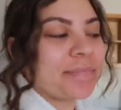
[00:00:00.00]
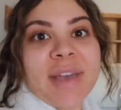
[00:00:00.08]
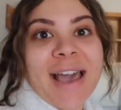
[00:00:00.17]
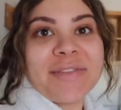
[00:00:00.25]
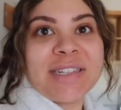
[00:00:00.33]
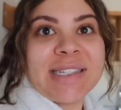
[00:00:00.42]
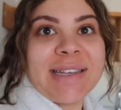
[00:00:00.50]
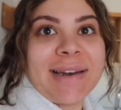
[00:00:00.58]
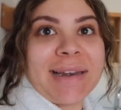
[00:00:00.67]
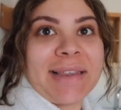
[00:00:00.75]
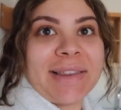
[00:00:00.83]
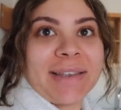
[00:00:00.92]
haven't seen
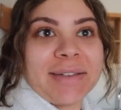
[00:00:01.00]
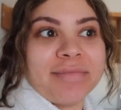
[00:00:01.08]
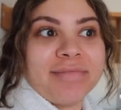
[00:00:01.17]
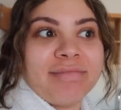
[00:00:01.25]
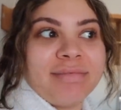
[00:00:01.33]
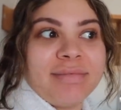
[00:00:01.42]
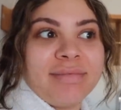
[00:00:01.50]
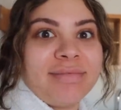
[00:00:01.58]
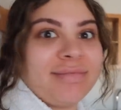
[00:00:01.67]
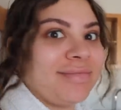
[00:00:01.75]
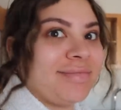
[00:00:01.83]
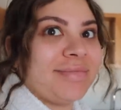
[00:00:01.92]
anything
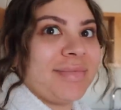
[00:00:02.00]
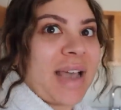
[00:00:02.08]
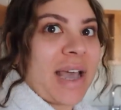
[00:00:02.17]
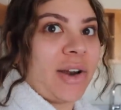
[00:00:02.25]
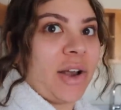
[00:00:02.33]
at